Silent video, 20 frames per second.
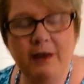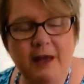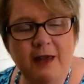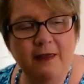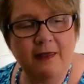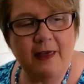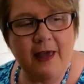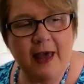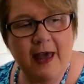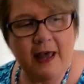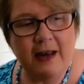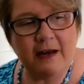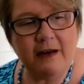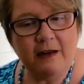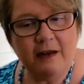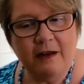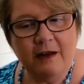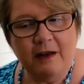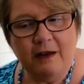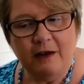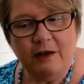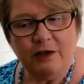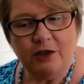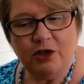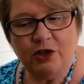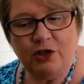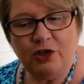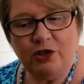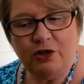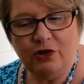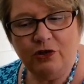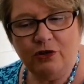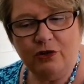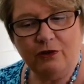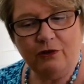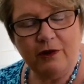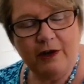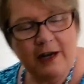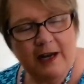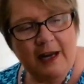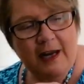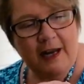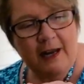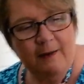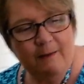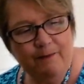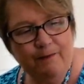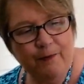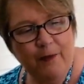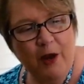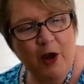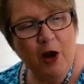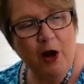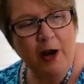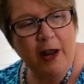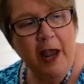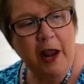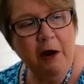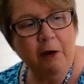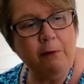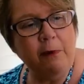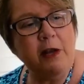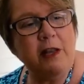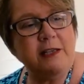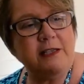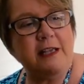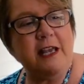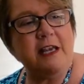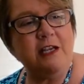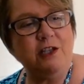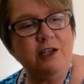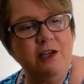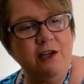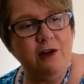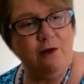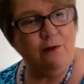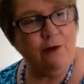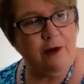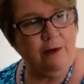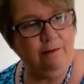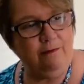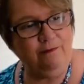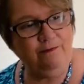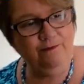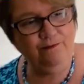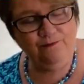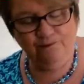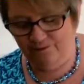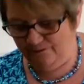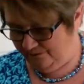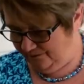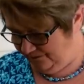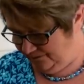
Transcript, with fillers: get that sugary caramelization on it. Yeah.